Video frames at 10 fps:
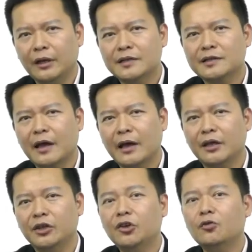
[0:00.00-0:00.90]
It's like
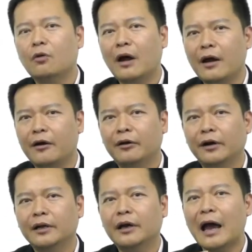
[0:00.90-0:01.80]
you are
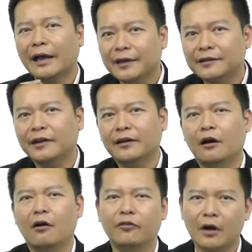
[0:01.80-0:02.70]
the architect
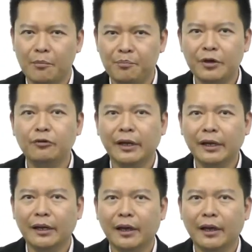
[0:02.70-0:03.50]
of a building,